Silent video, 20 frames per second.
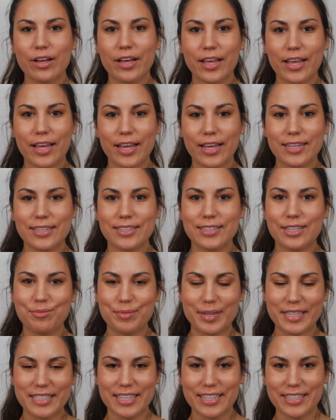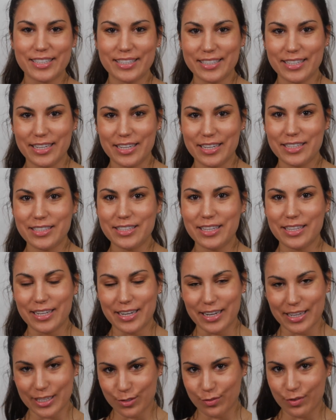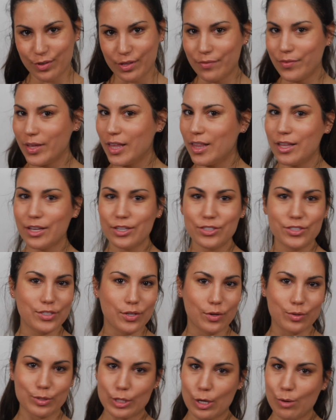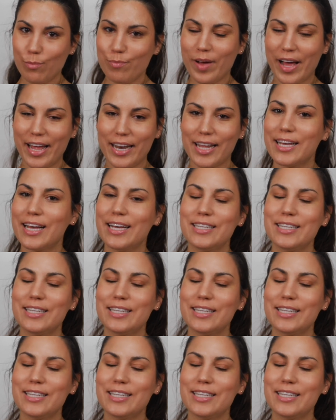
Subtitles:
in the present continuous in the next few videos, so don't panic.